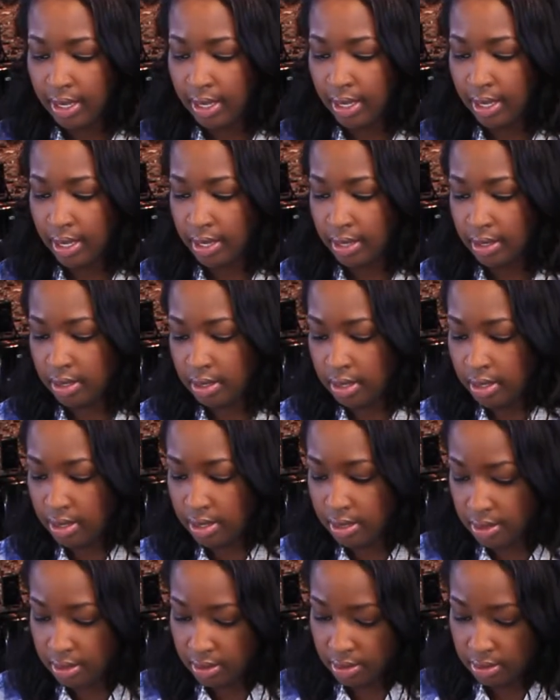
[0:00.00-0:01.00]
And
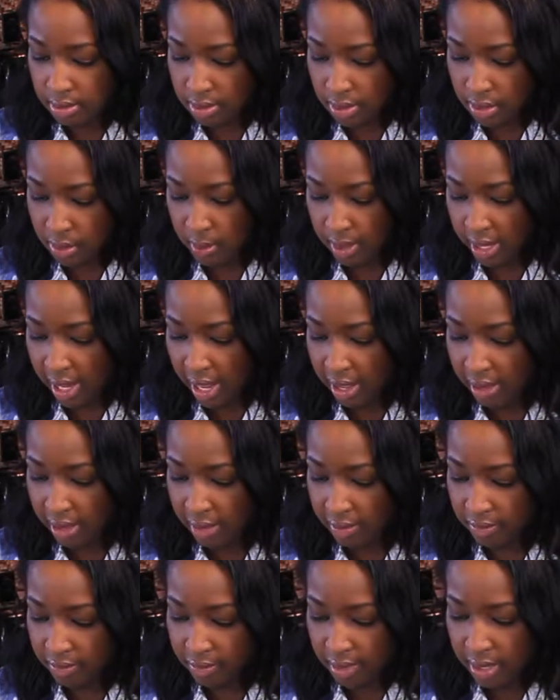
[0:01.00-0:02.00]
you want to
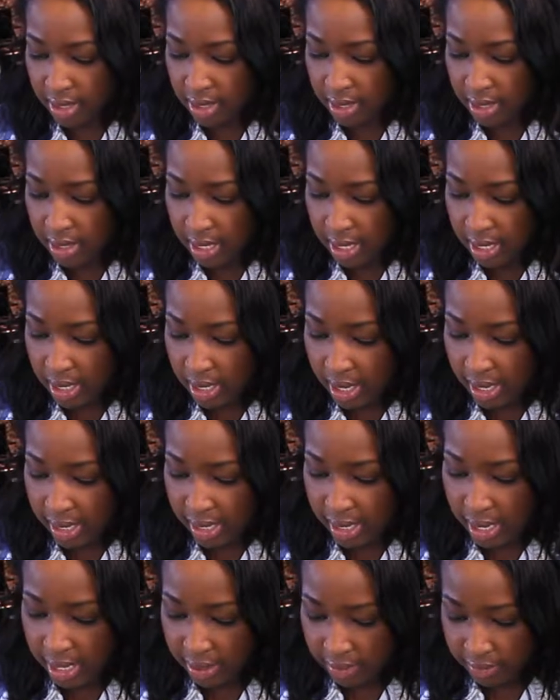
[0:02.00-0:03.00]
have a
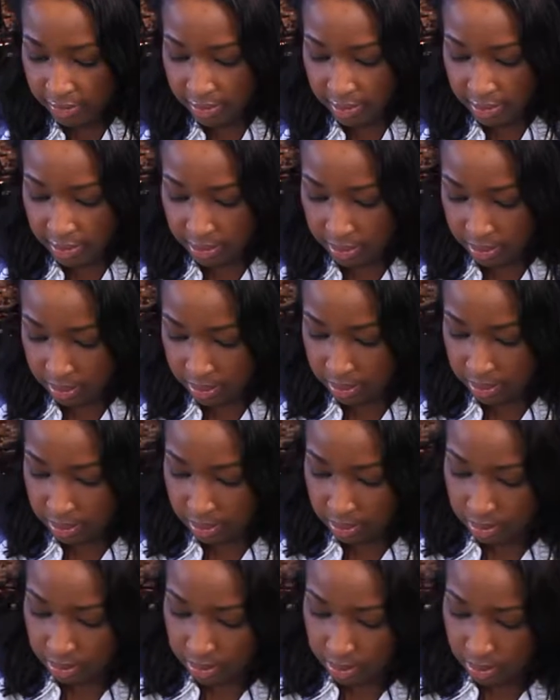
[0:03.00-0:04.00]
lot of glue.
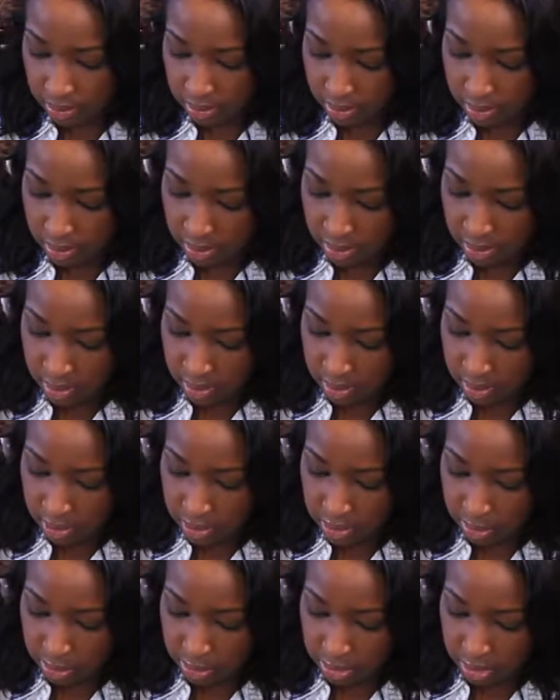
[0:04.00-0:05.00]

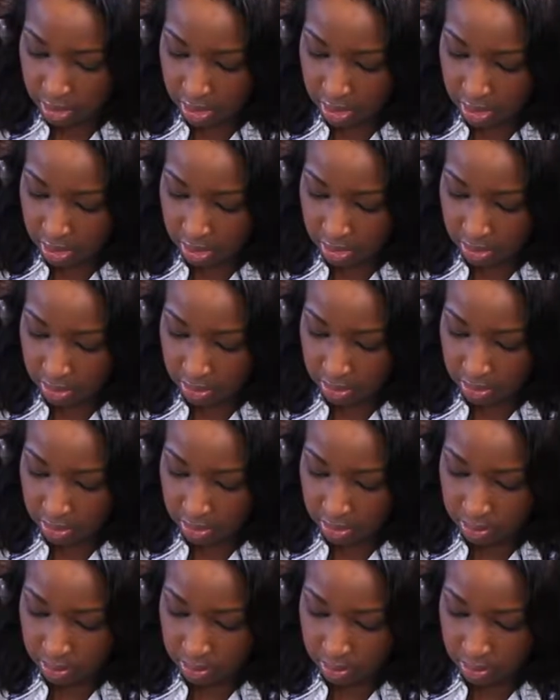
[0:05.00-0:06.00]
So I'm just going to
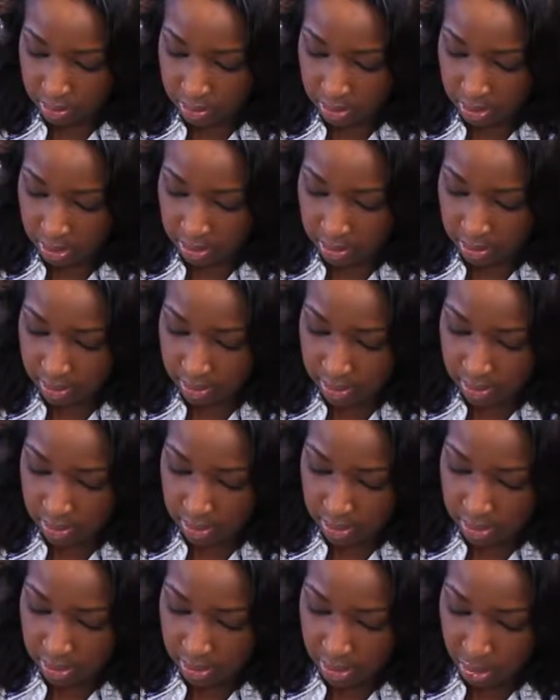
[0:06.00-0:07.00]
glue
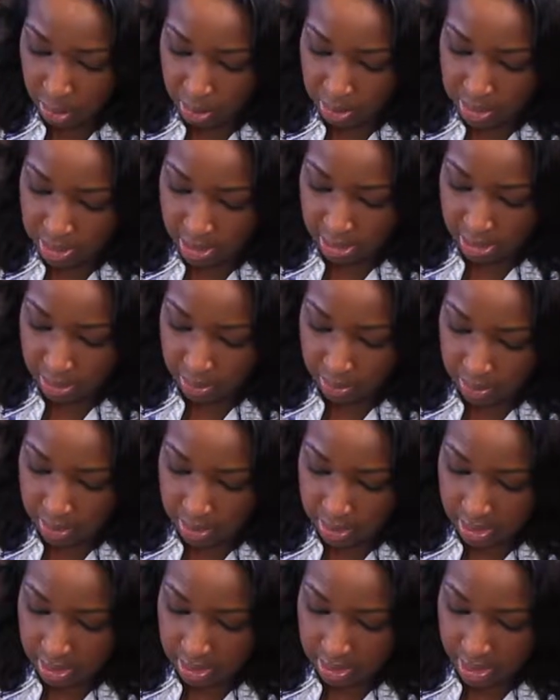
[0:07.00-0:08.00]
almost like a little
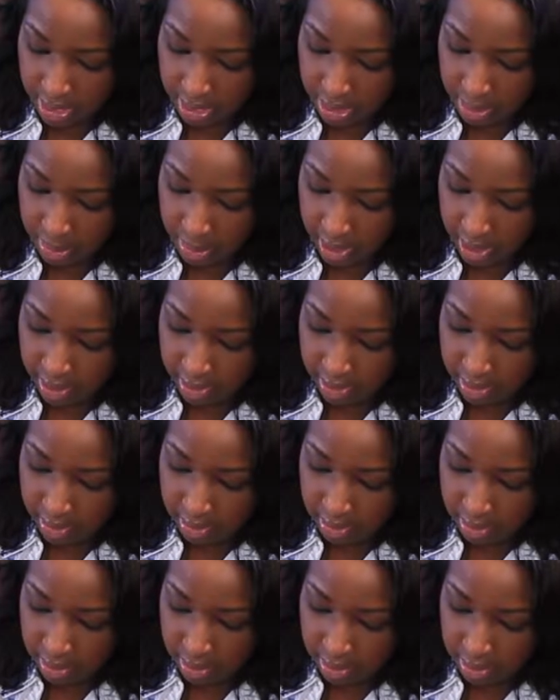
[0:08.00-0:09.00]
zigzaggy
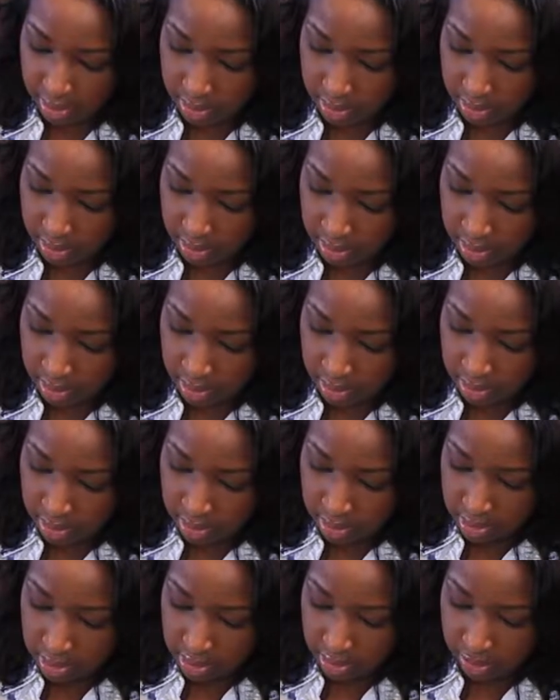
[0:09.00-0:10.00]
pattern
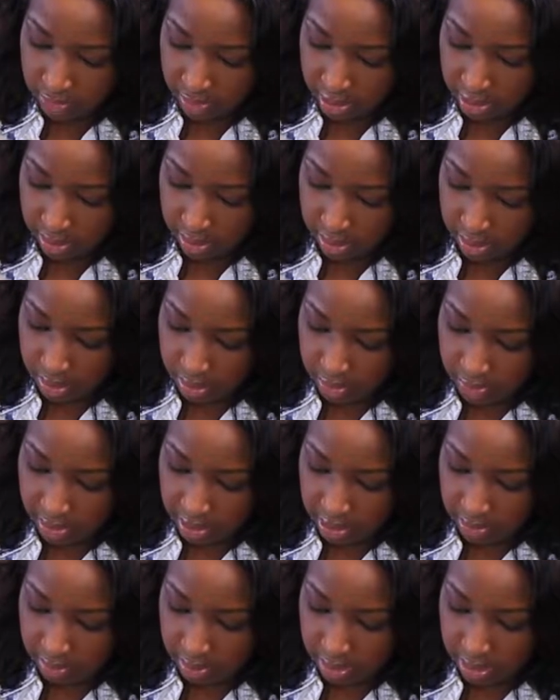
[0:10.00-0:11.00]
to follow the
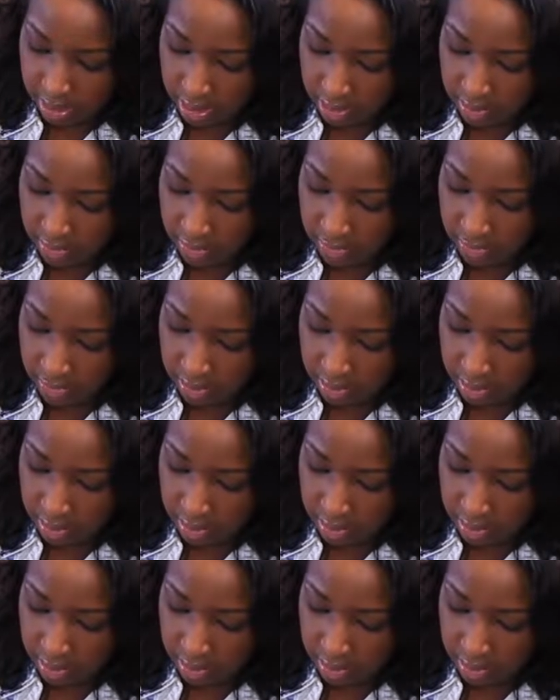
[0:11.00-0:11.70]
grain of the leaf.